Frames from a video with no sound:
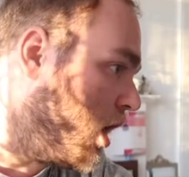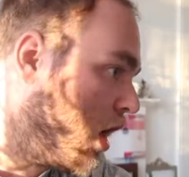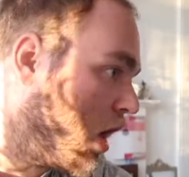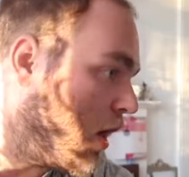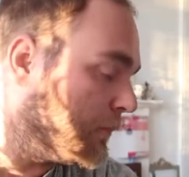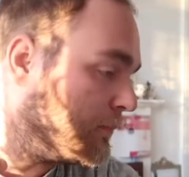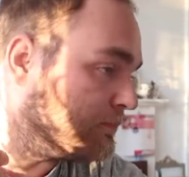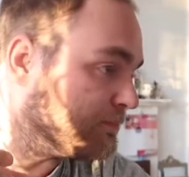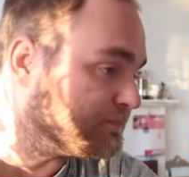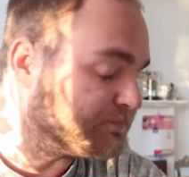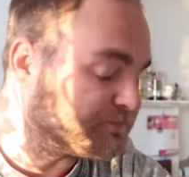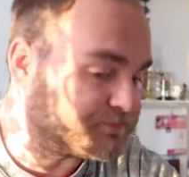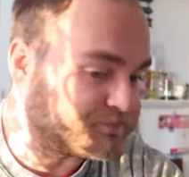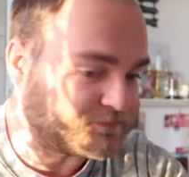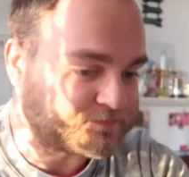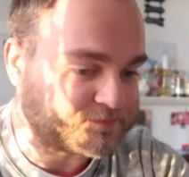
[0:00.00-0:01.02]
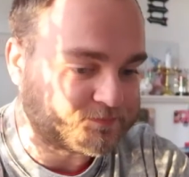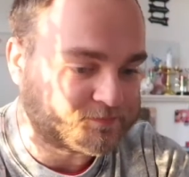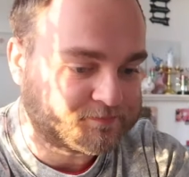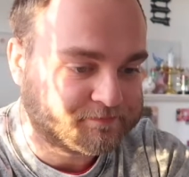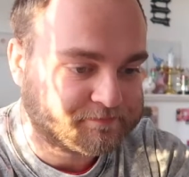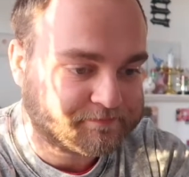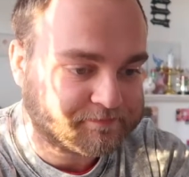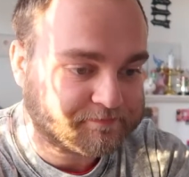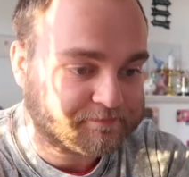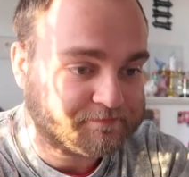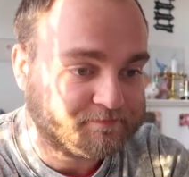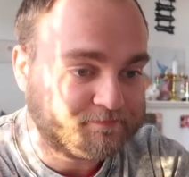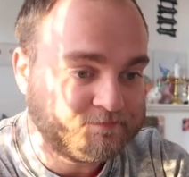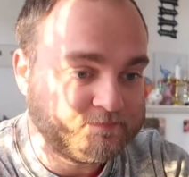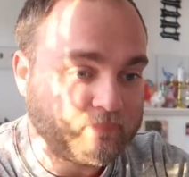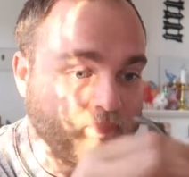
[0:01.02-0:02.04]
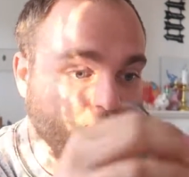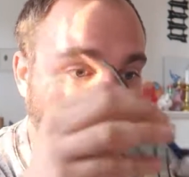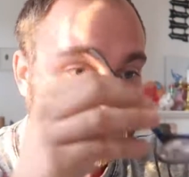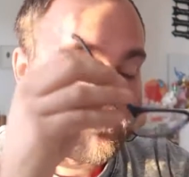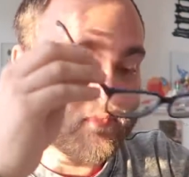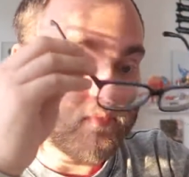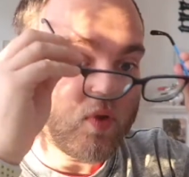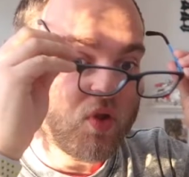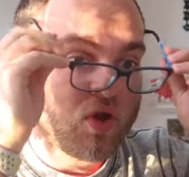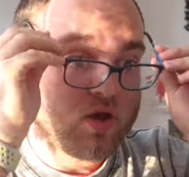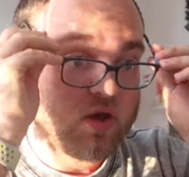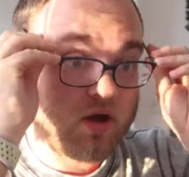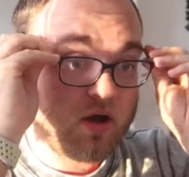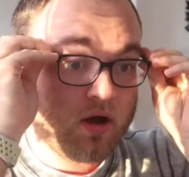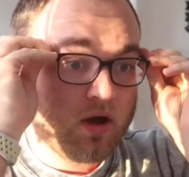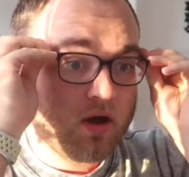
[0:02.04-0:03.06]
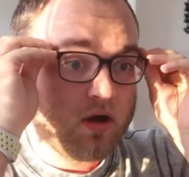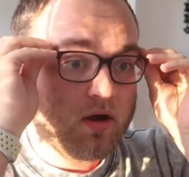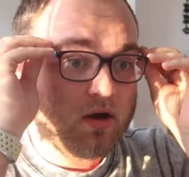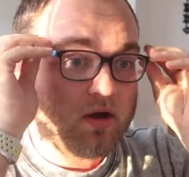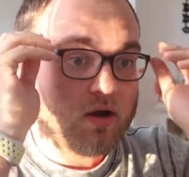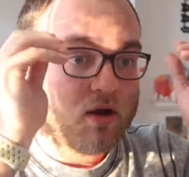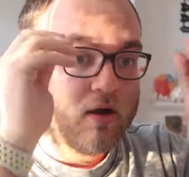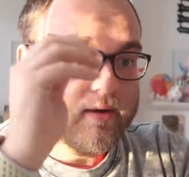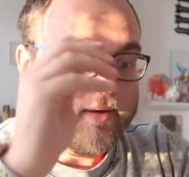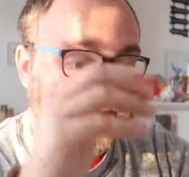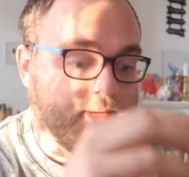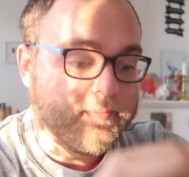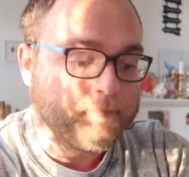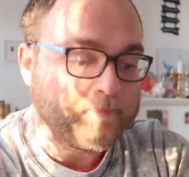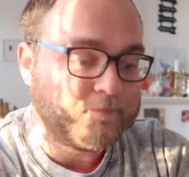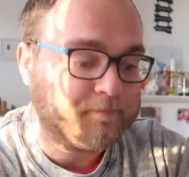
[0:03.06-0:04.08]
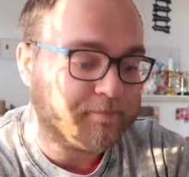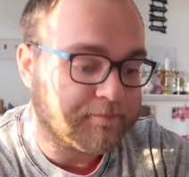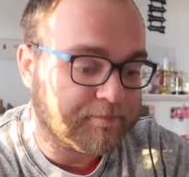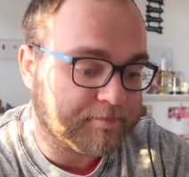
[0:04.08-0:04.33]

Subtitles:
Nothing is said.